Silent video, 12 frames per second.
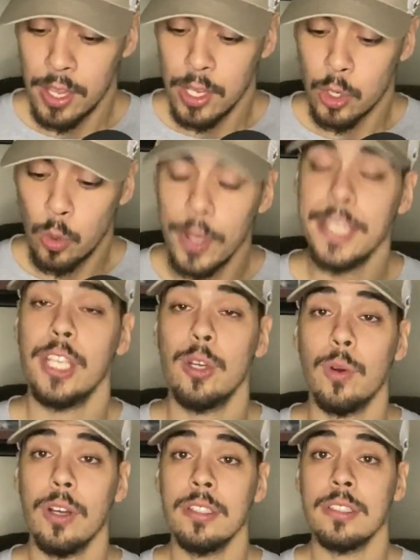Quinn
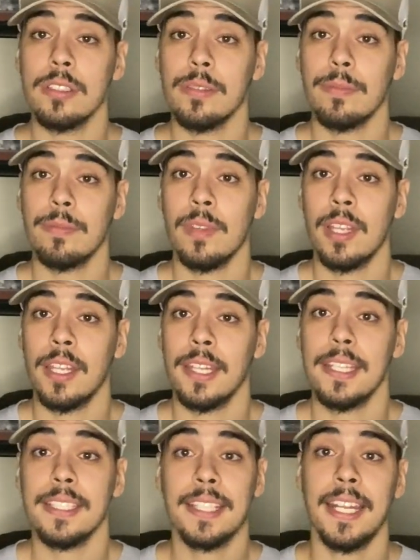Ewers
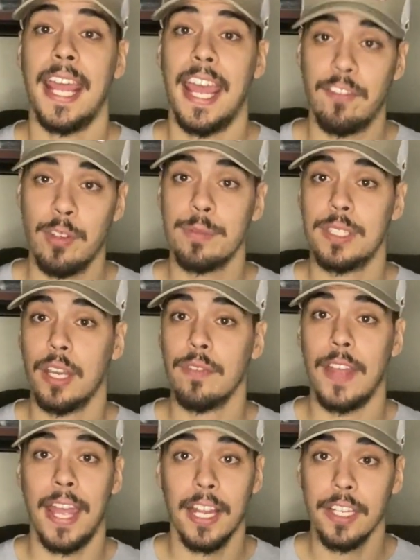is going to have himself
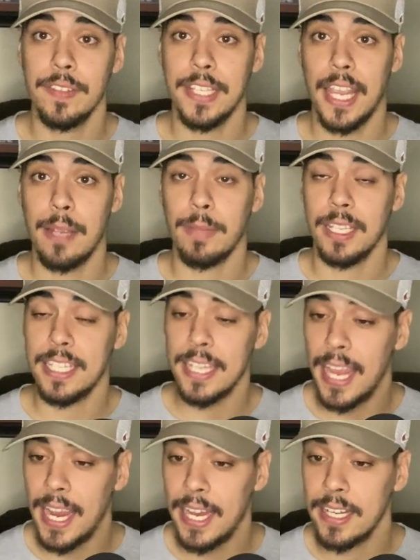a hell of a game like he
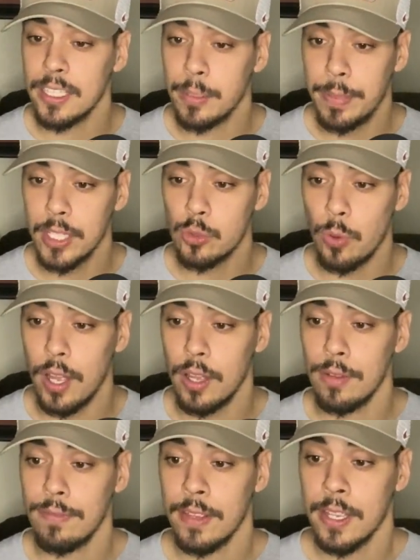had in the Big
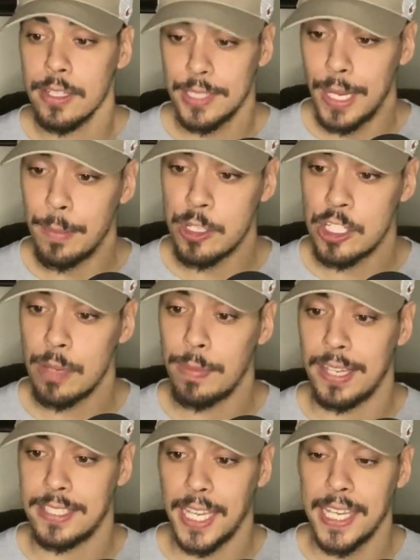12 championship. I
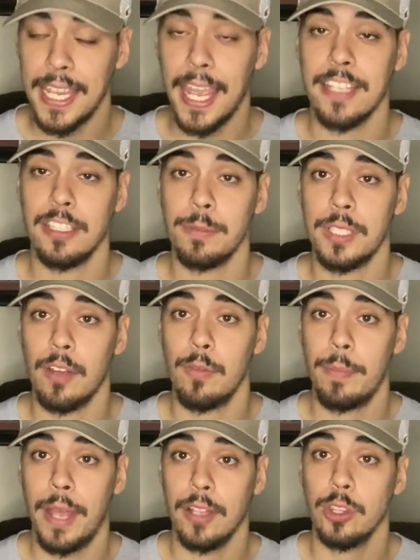say he has himself
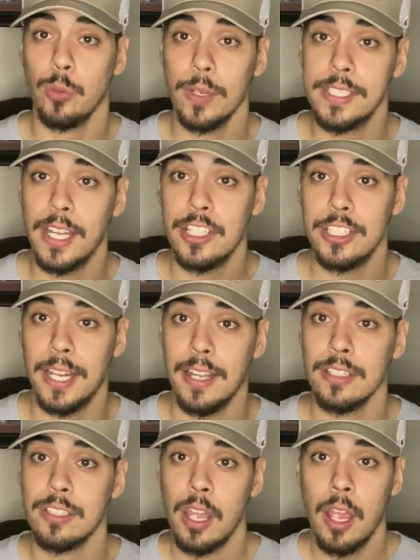about 3
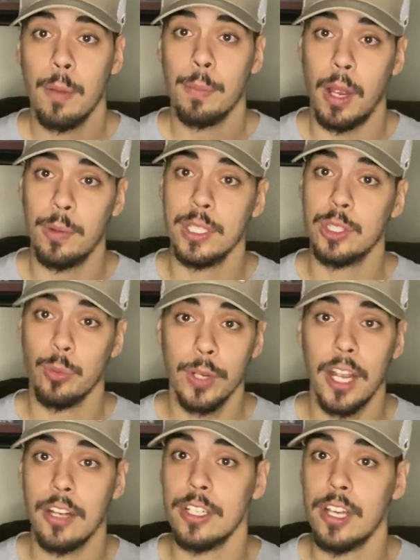touchdowns, probably
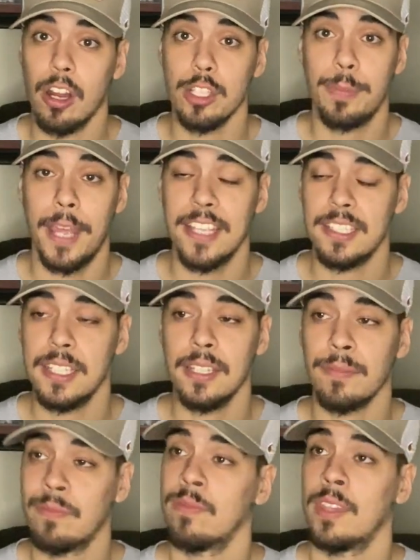300 yards
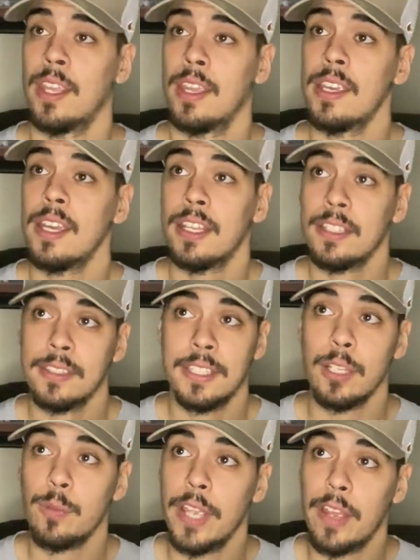passing. I
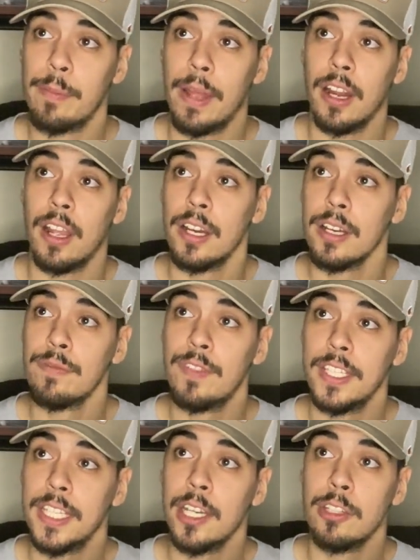think we have about
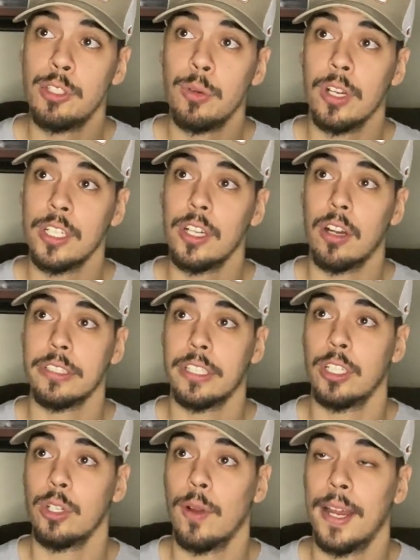150 to 200 yards on
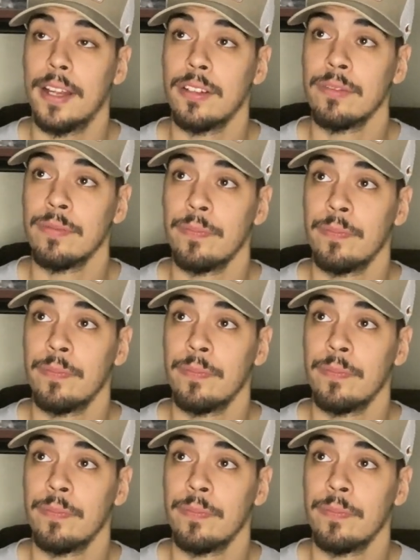the ground.